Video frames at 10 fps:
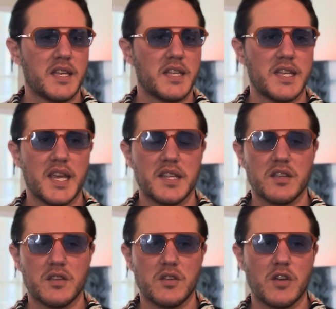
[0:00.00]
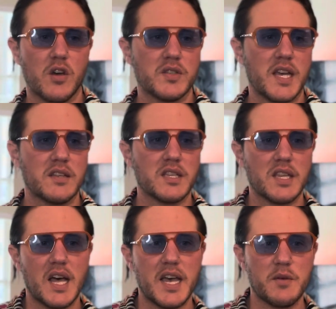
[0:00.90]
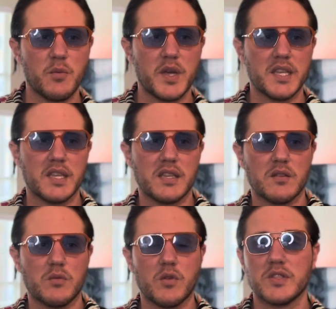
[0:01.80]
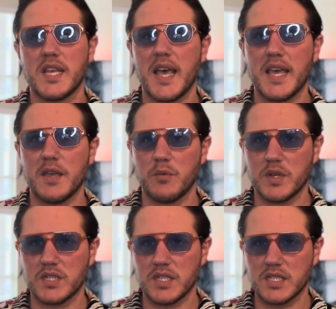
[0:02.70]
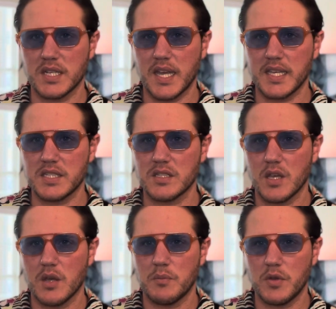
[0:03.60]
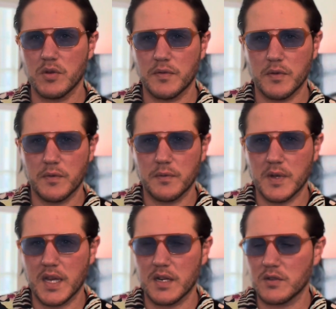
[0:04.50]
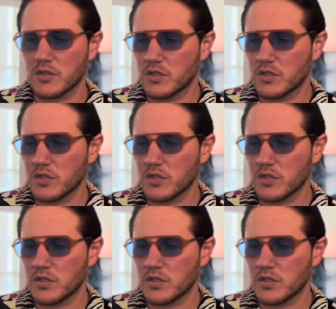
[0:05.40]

And then you go down the line with Rosé, which is a nice, beautiful, kind of